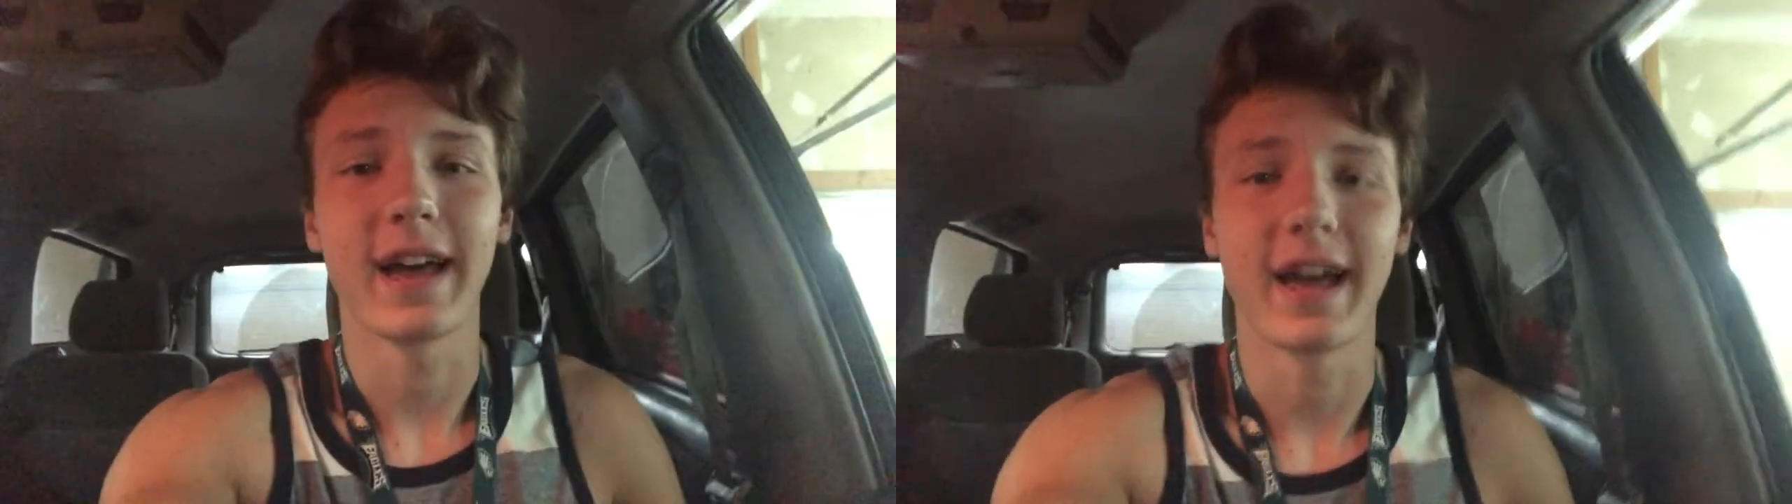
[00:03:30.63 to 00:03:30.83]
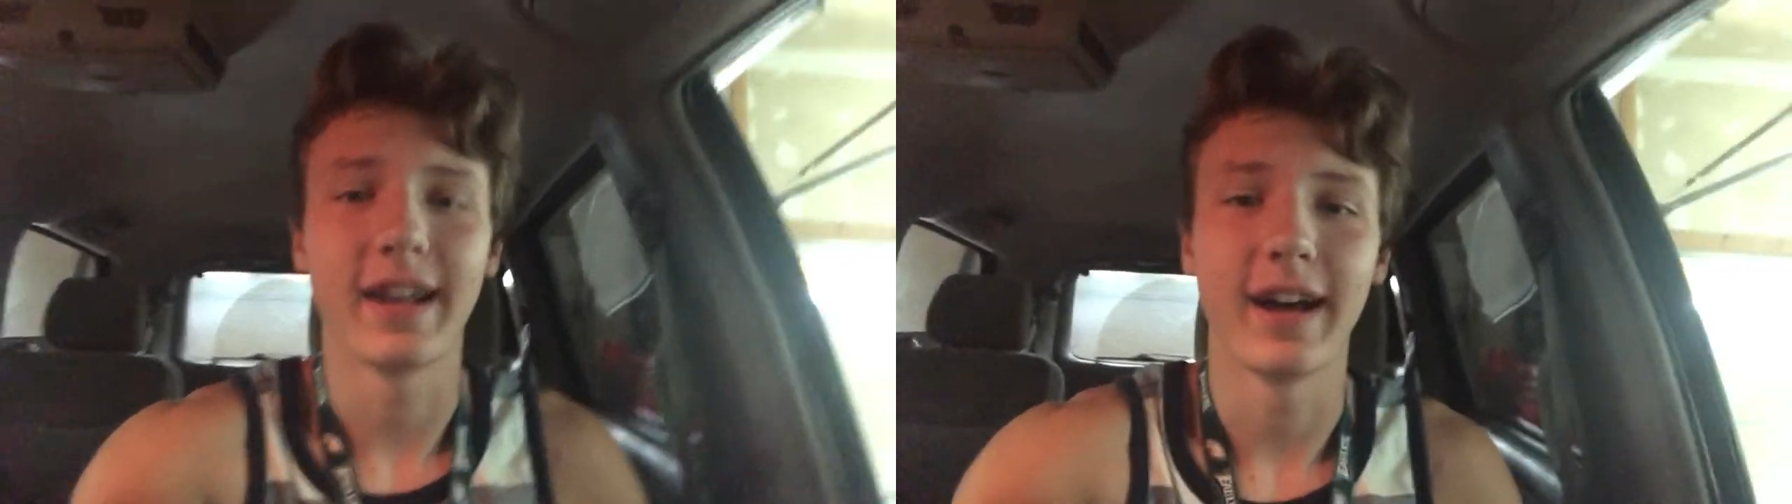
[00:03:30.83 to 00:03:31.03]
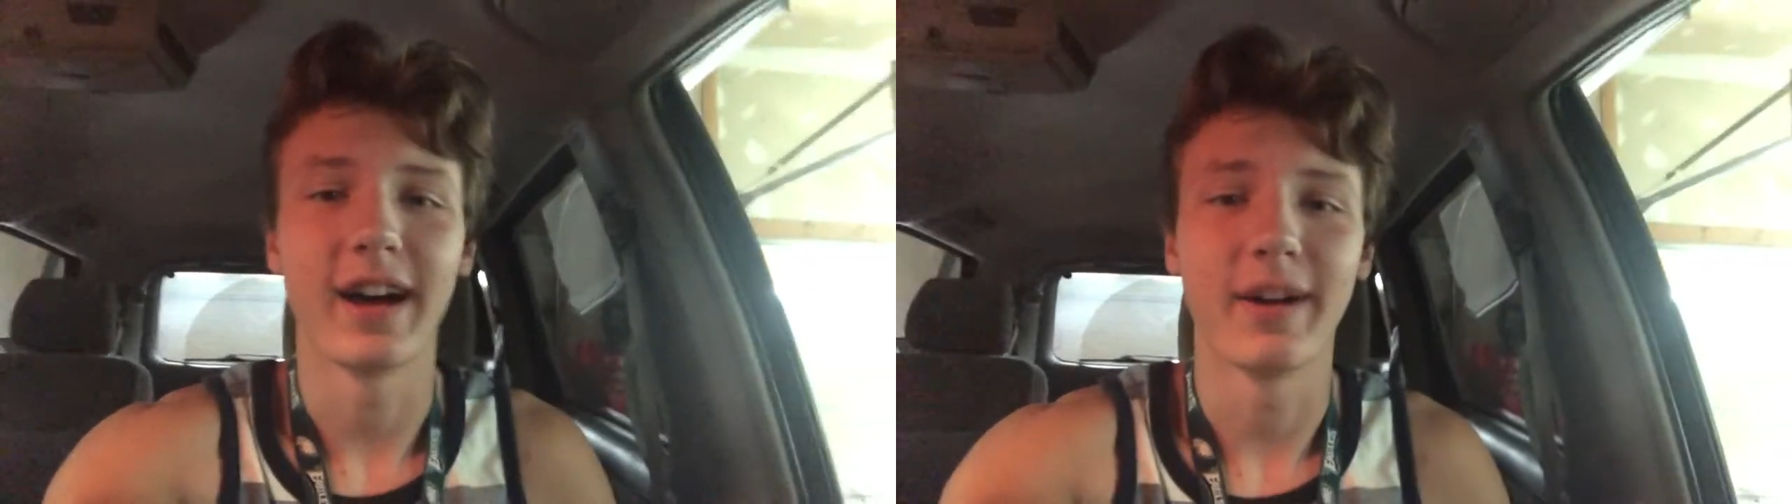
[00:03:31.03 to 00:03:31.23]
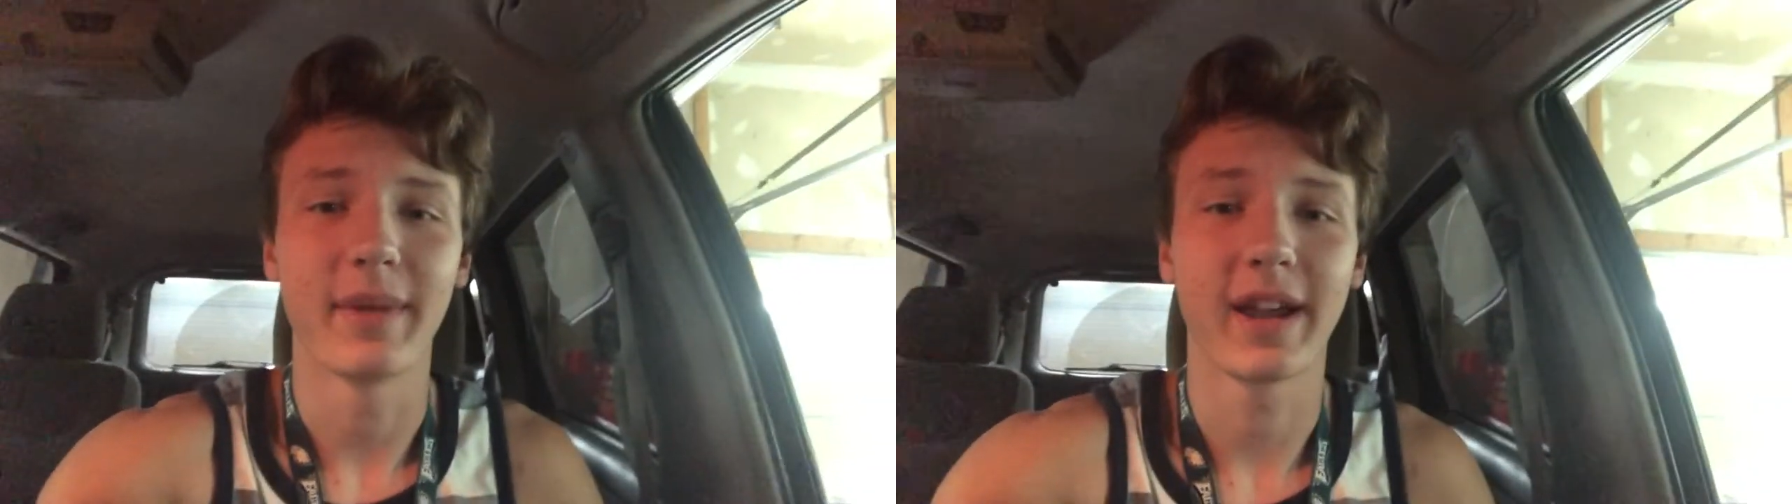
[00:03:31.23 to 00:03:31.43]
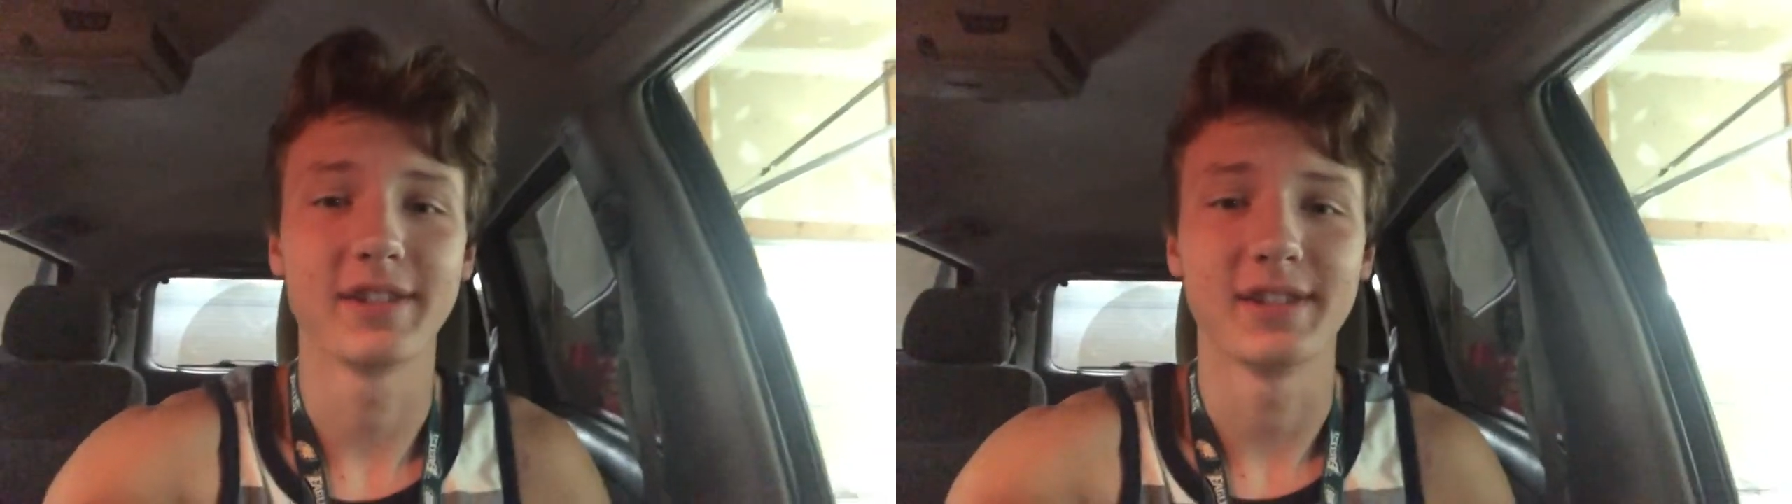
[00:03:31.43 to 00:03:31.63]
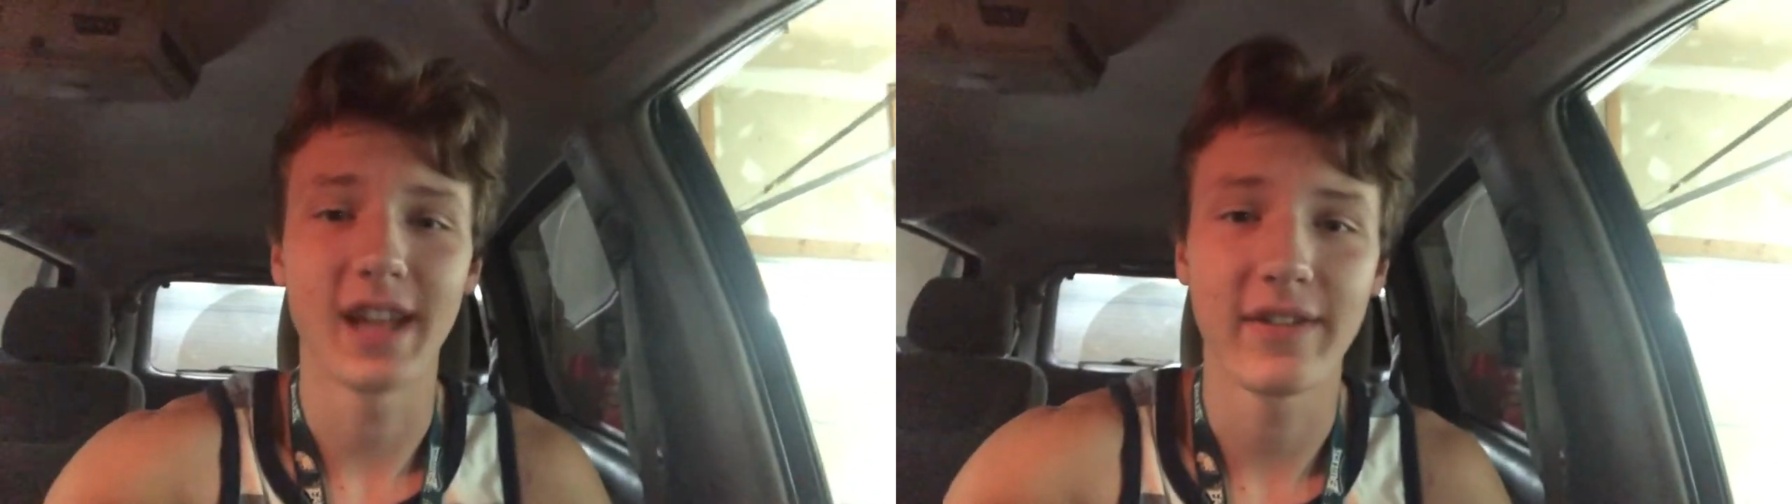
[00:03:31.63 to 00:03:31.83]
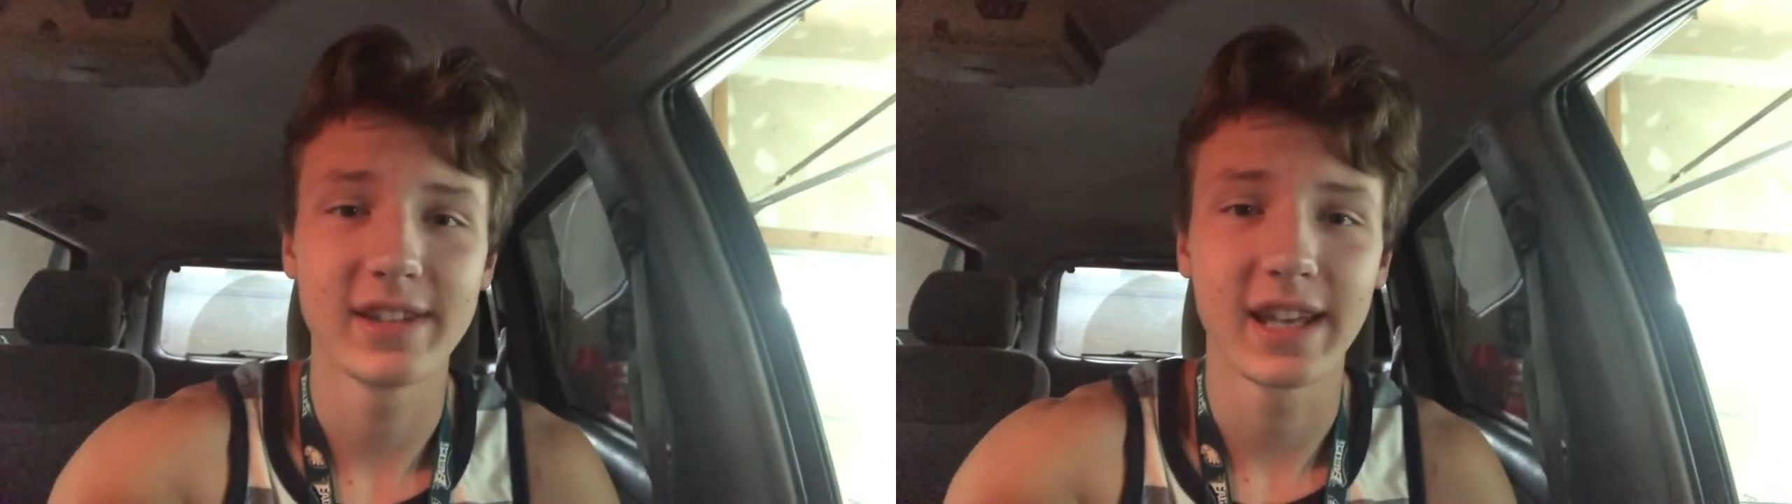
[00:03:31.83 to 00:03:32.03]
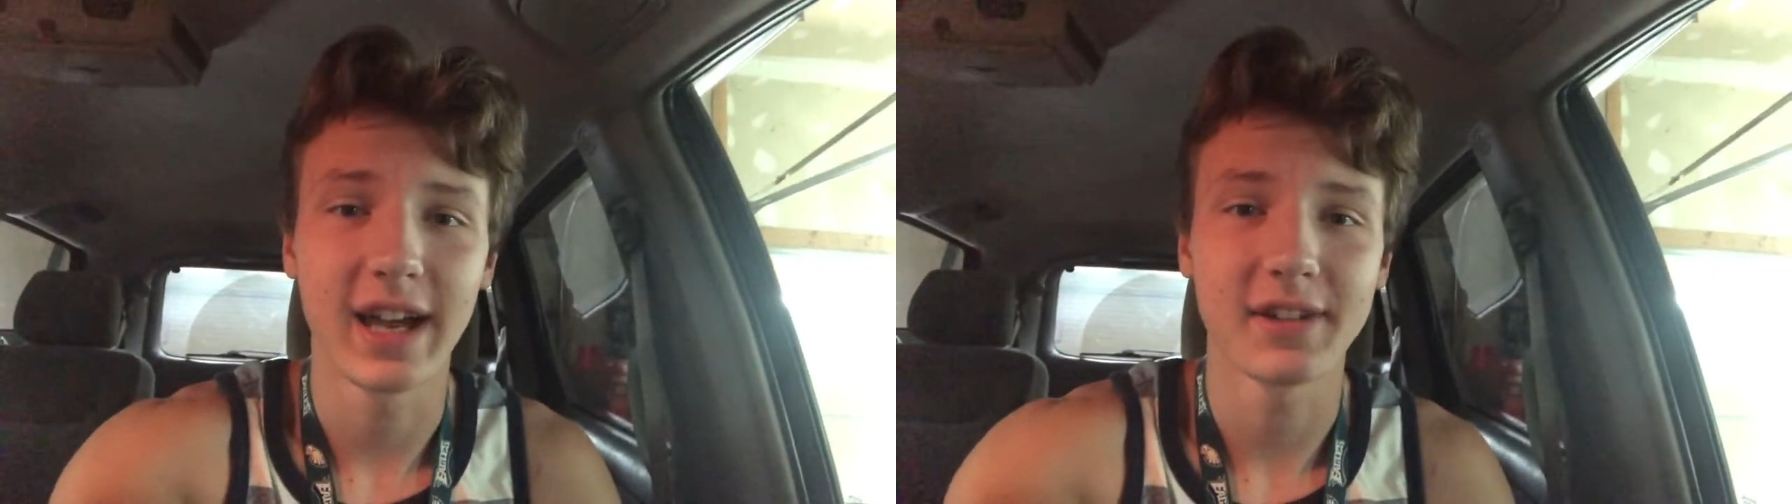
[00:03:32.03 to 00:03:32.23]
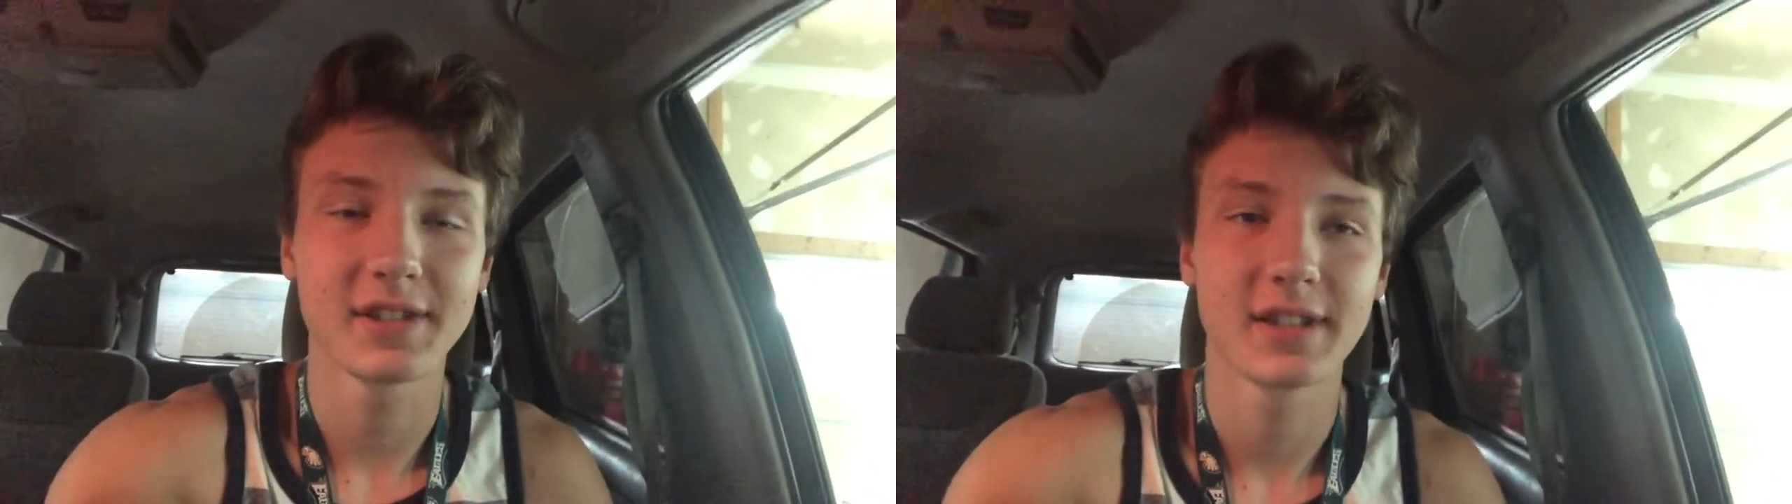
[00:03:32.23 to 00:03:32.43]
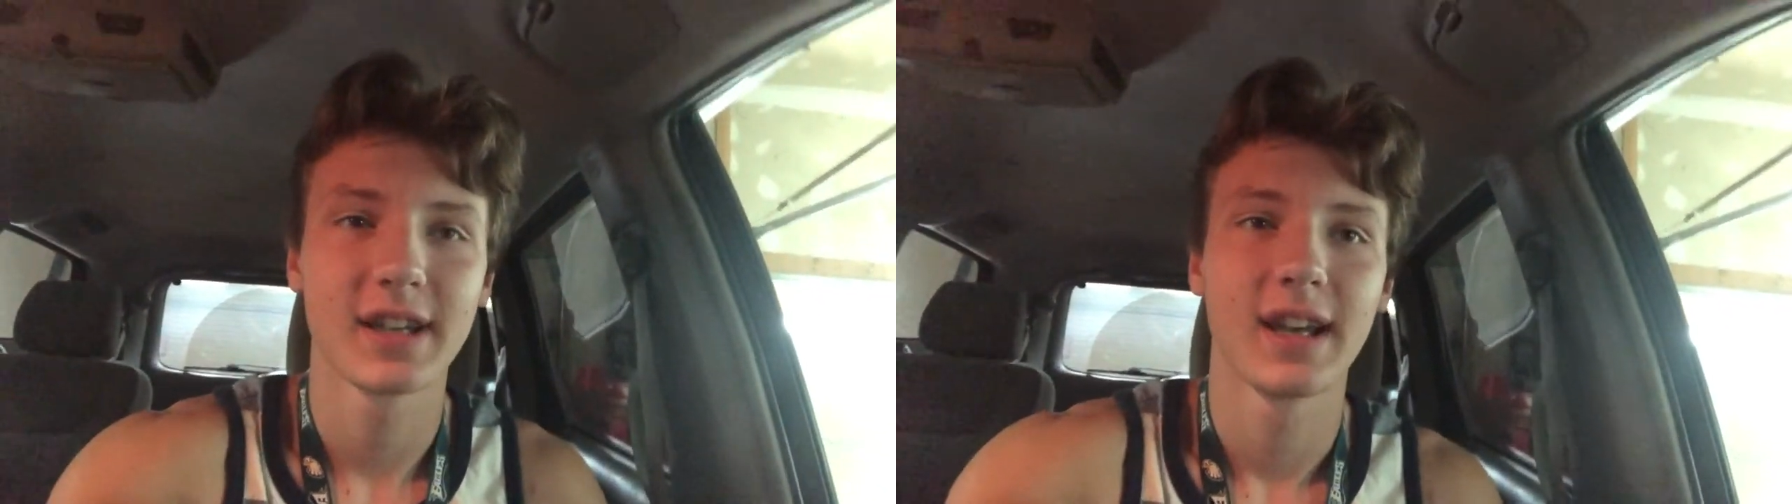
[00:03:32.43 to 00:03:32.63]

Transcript: at my cousin Devin's house,